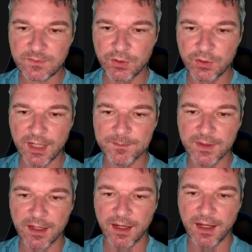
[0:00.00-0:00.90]
Okay,
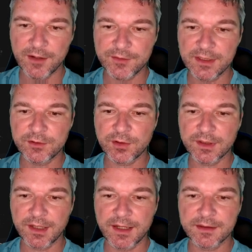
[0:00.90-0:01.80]
I really
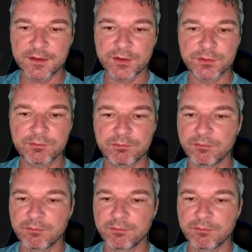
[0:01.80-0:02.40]
don't like, you know,